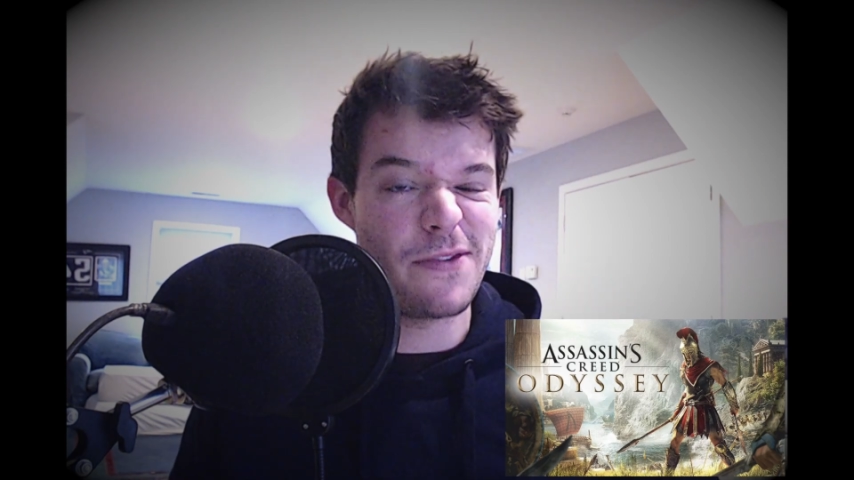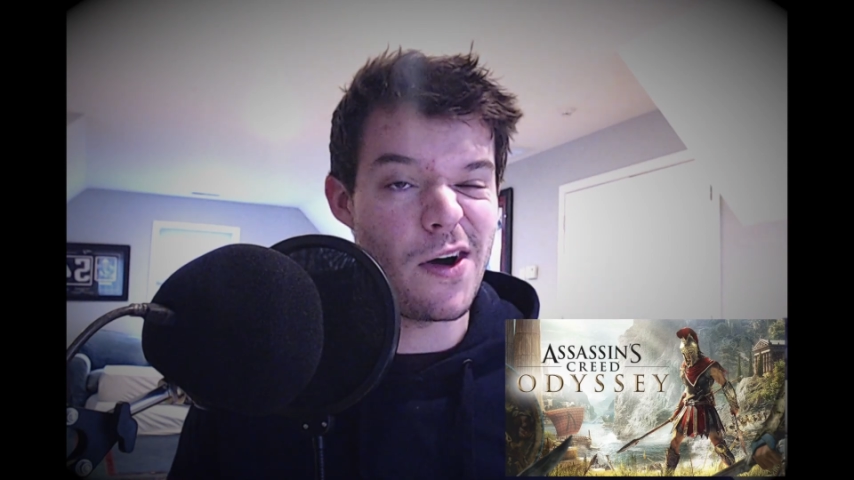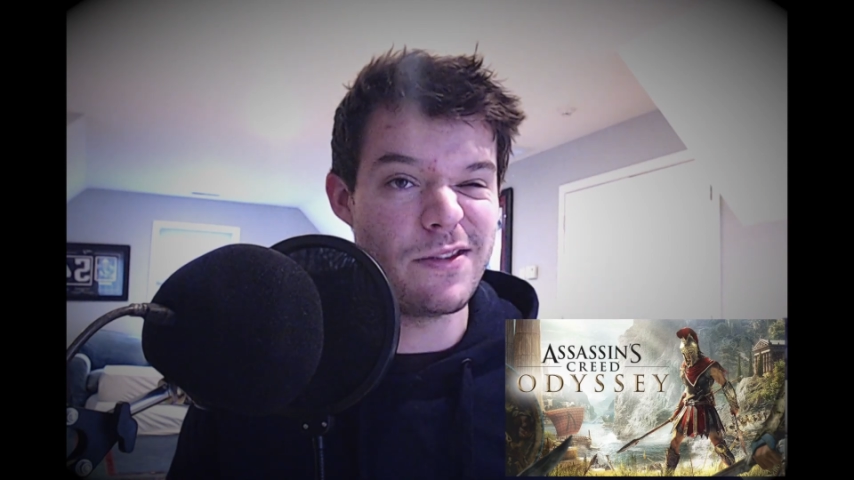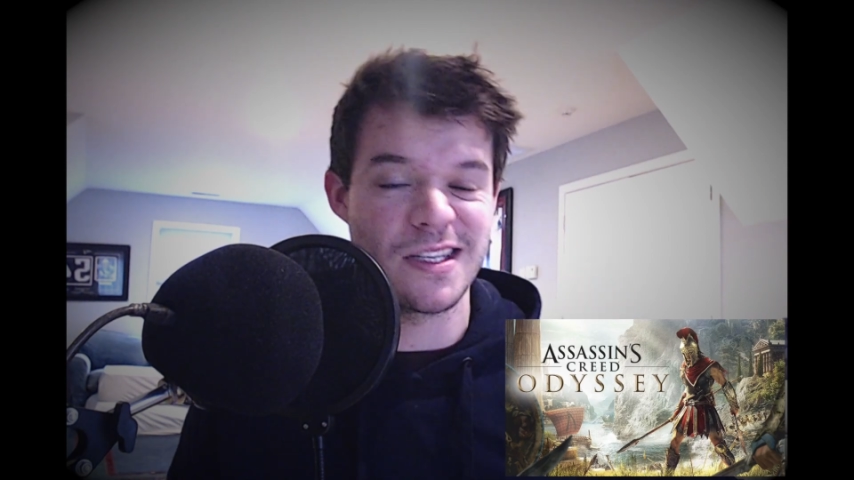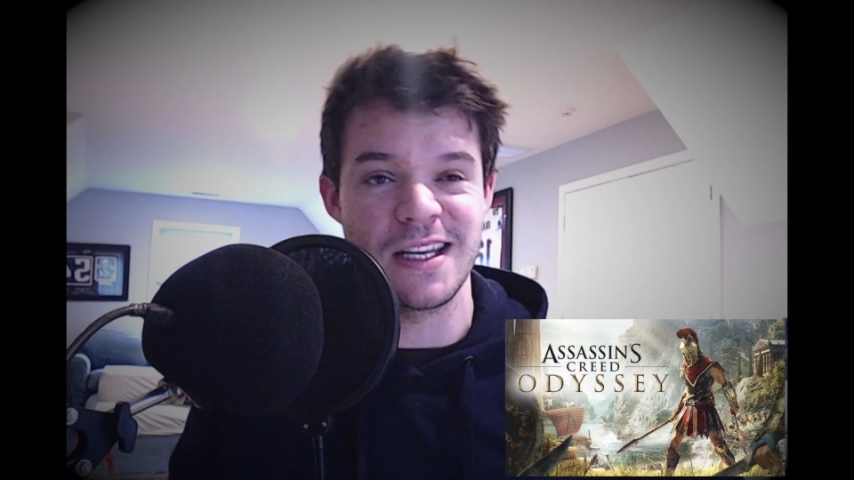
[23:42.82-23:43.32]

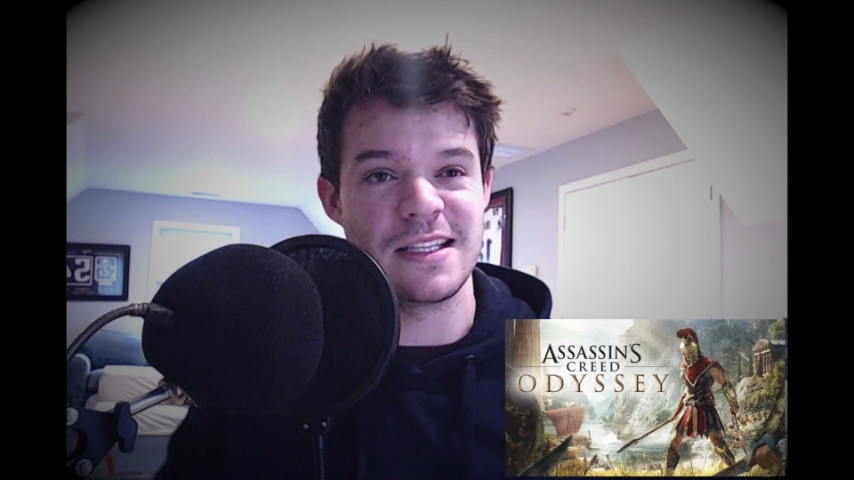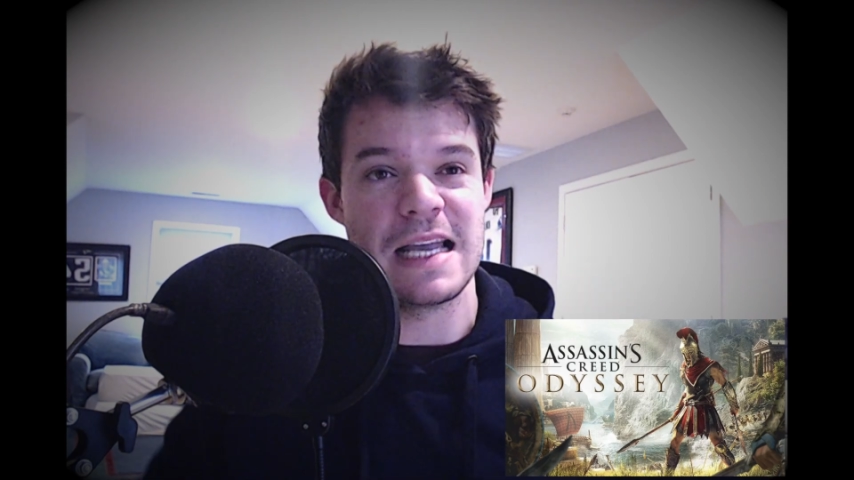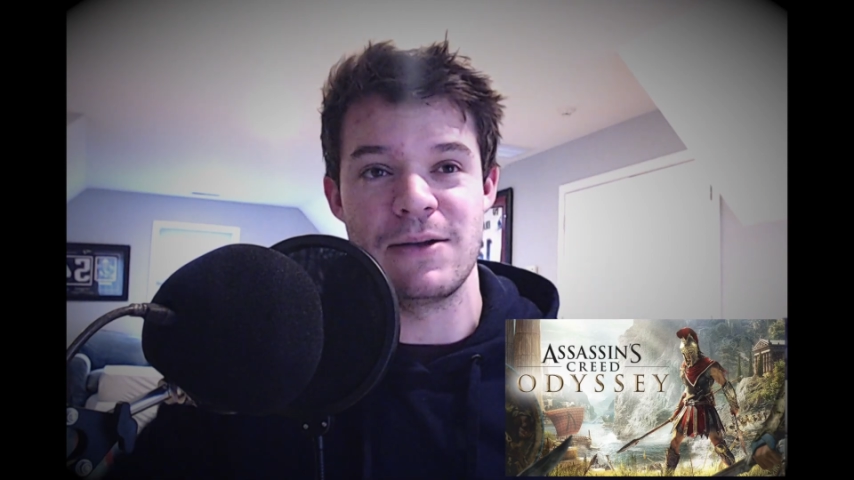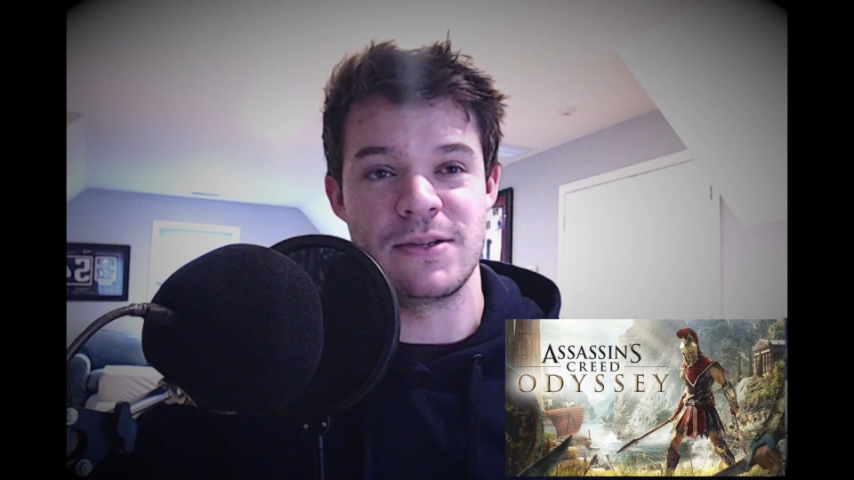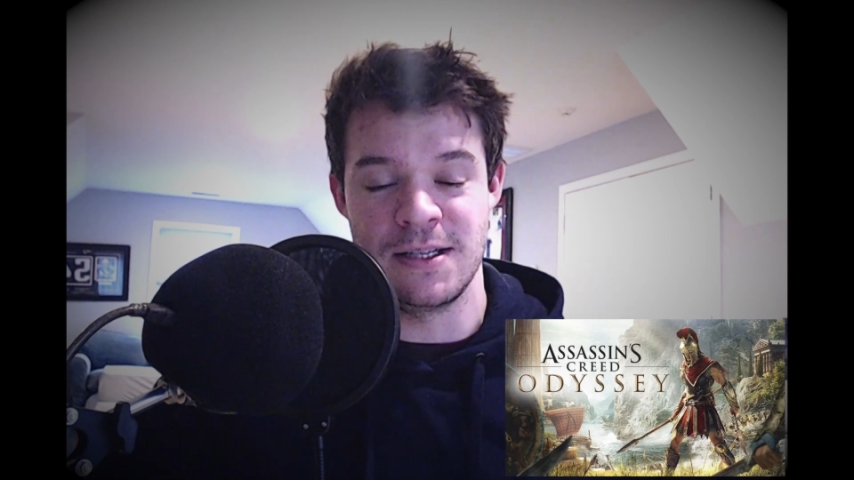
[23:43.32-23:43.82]
5 or
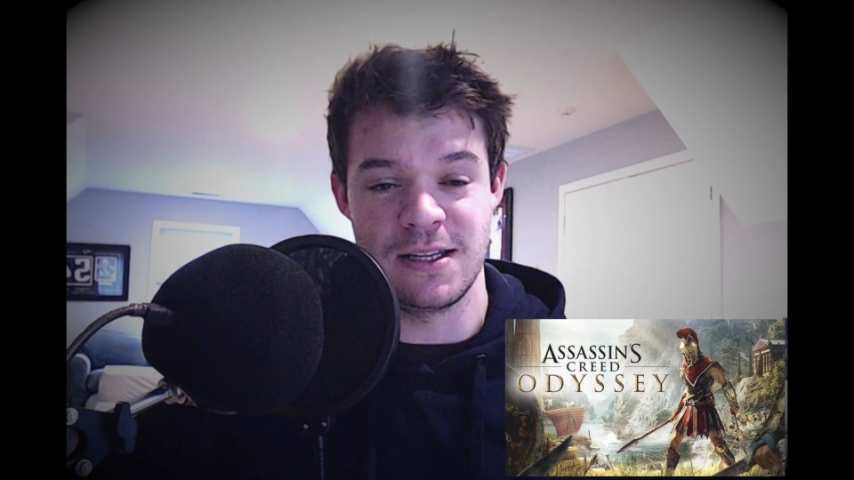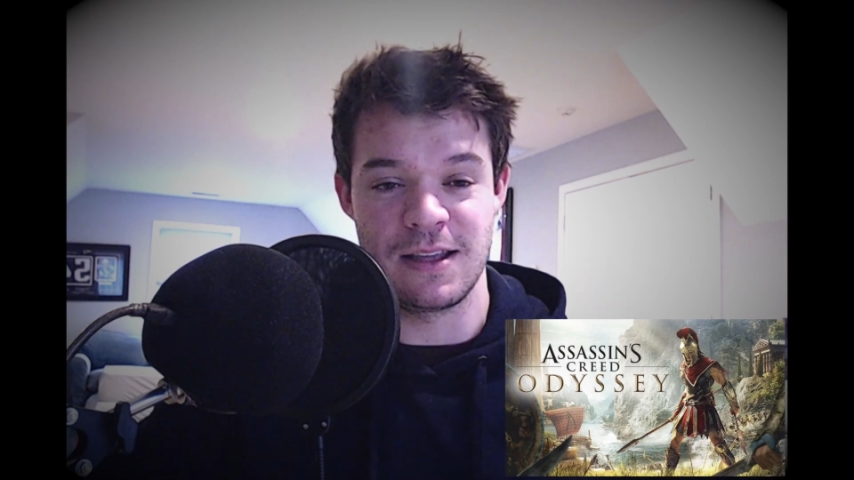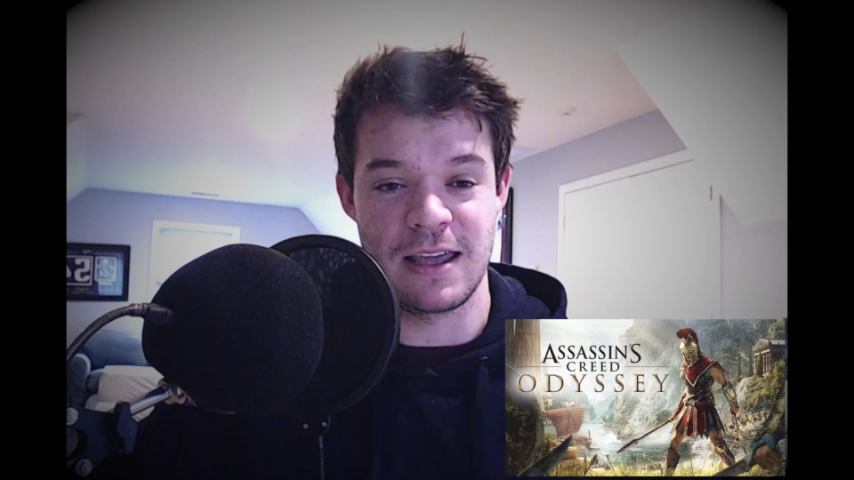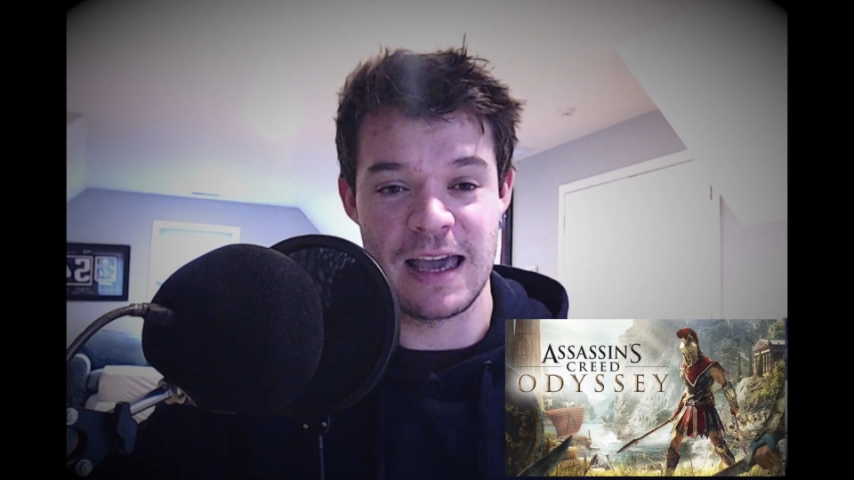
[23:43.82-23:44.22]
6 hours into the